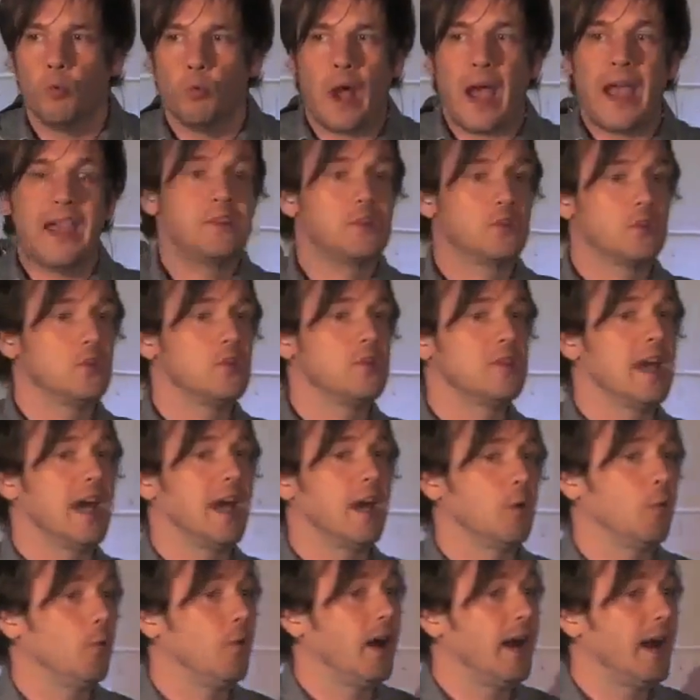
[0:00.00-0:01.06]
I do
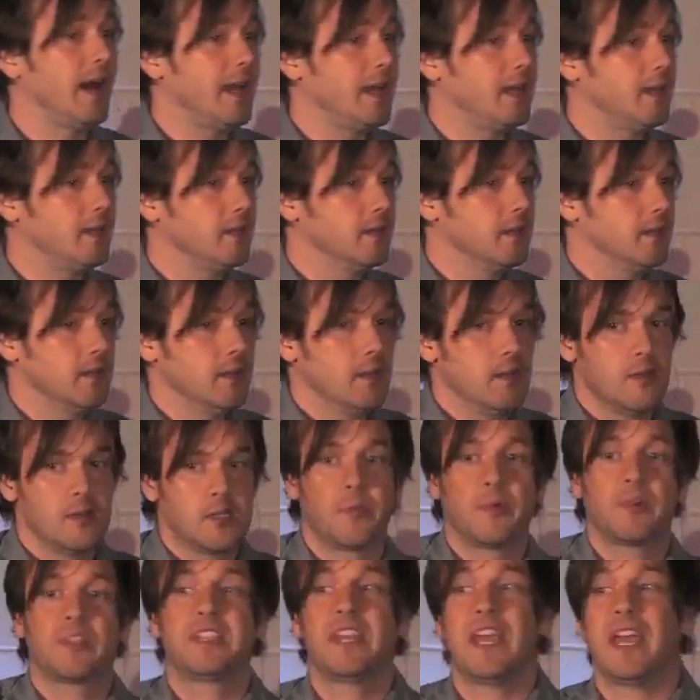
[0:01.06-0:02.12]
that. Why?
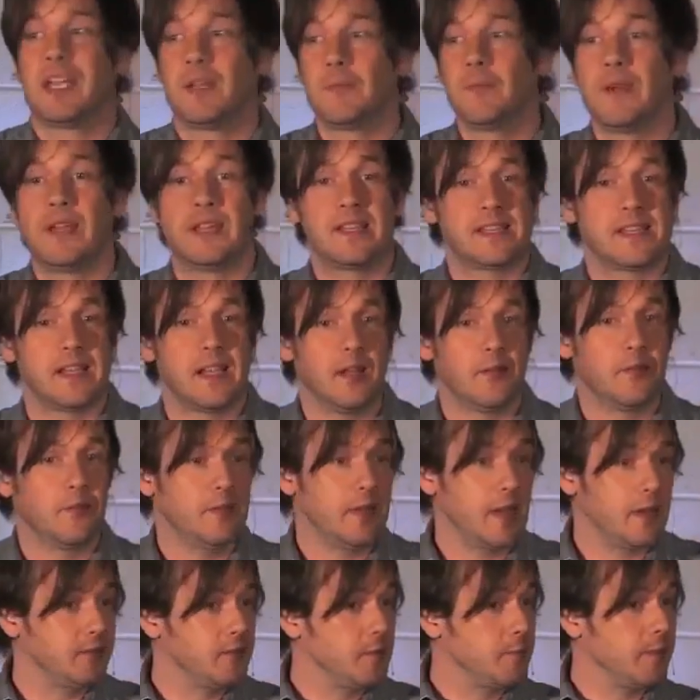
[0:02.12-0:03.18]
To protect myself
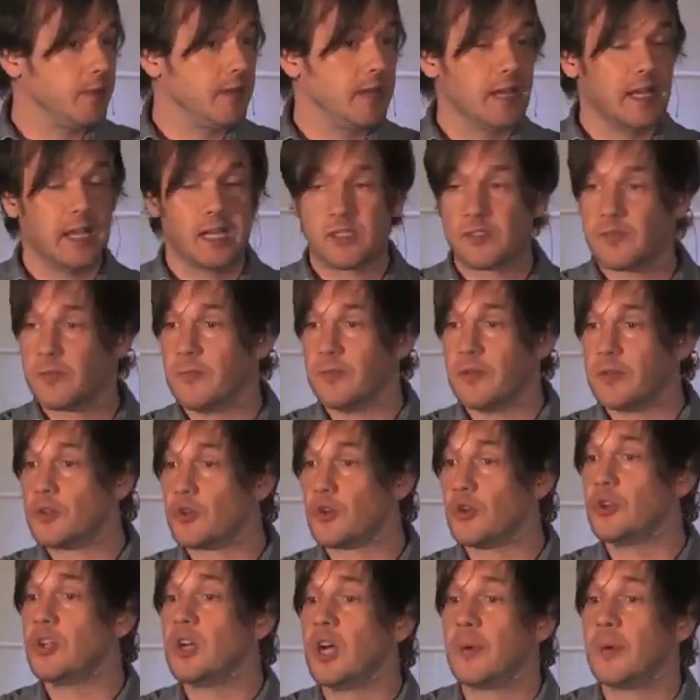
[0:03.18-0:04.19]
and everybody else from the true